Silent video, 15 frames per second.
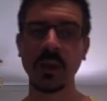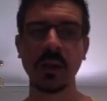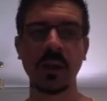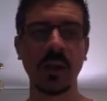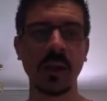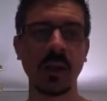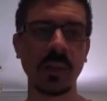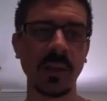
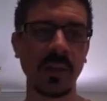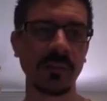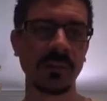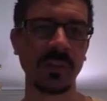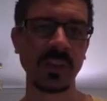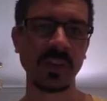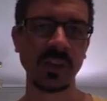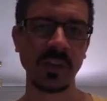And that
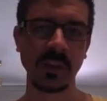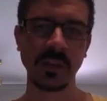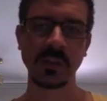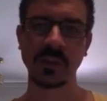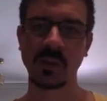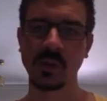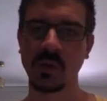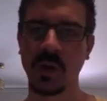feature is
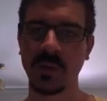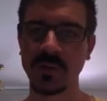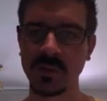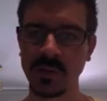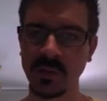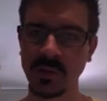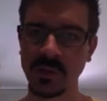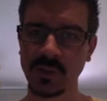Graph
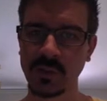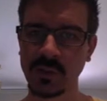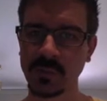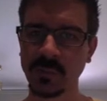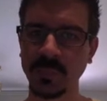Search,